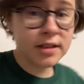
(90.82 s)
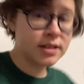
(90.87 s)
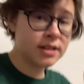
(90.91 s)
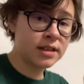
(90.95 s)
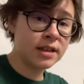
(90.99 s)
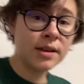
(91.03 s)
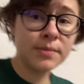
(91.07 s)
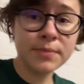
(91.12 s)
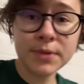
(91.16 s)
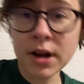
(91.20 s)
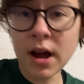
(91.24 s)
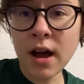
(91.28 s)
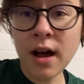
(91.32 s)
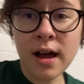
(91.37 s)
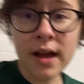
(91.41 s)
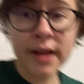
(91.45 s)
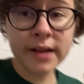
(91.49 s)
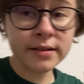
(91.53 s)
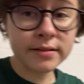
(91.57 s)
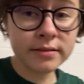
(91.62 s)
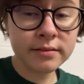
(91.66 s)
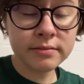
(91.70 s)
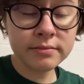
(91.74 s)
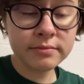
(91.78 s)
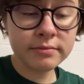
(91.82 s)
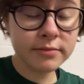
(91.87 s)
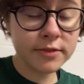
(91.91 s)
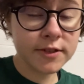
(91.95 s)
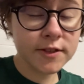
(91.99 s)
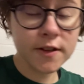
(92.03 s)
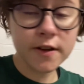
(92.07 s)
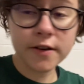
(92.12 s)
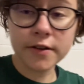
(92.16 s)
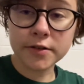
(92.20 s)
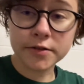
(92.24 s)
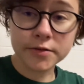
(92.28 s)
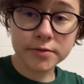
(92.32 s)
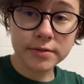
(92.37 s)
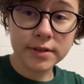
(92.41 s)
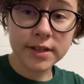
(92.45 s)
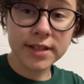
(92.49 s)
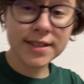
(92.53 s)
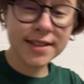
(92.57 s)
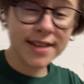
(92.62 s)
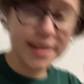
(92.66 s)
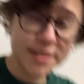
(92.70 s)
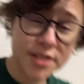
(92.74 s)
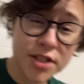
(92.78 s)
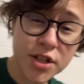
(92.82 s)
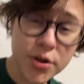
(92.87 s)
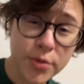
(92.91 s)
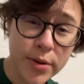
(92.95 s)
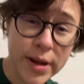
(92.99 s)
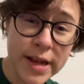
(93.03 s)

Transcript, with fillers: keep it on. So let's get to